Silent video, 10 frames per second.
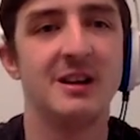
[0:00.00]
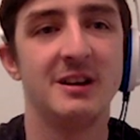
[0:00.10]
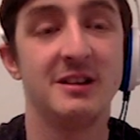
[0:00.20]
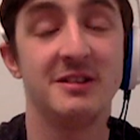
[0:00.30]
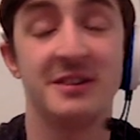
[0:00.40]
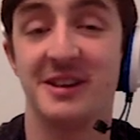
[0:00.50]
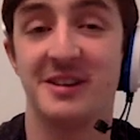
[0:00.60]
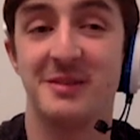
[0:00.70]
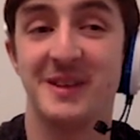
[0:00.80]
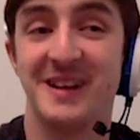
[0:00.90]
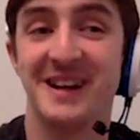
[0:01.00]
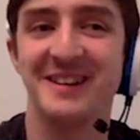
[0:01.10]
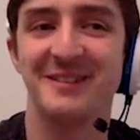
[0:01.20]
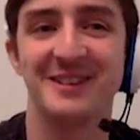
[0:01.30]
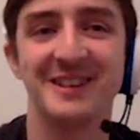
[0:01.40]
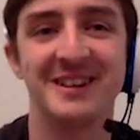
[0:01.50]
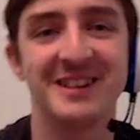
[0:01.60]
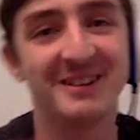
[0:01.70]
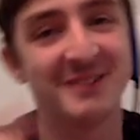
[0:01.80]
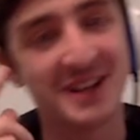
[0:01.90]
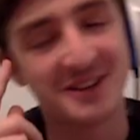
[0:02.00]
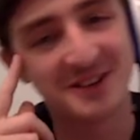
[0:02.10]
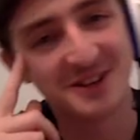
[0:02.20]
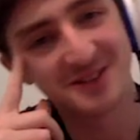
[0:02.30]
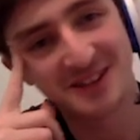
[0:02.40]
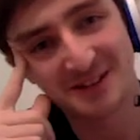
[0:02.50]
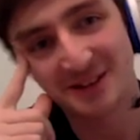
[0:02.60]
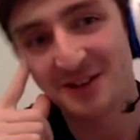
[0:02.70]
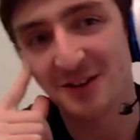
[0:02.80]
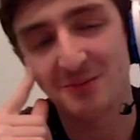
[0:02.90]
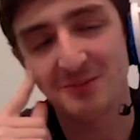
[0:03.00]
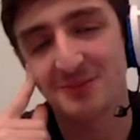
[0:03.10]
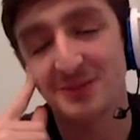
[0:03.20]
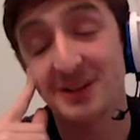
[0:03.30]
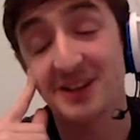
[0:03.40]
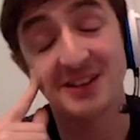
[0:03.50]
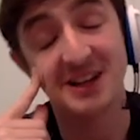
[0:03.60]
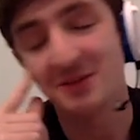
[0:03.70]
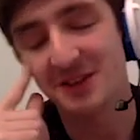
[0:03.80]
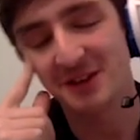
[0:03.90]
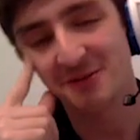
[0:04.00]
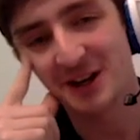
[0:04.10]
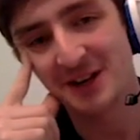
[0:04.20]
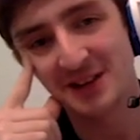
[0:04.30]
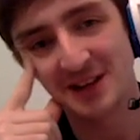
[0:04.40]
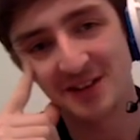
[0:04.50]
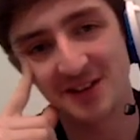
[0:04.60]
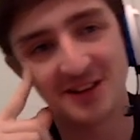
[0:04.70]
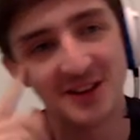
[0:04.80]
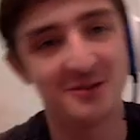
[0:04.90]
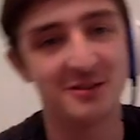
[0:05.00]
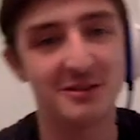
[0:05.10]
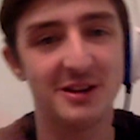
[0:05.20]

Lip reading: Certainly something I do when I don't know what to do. I just pick a team and think, right, if he leads this, I'll lose.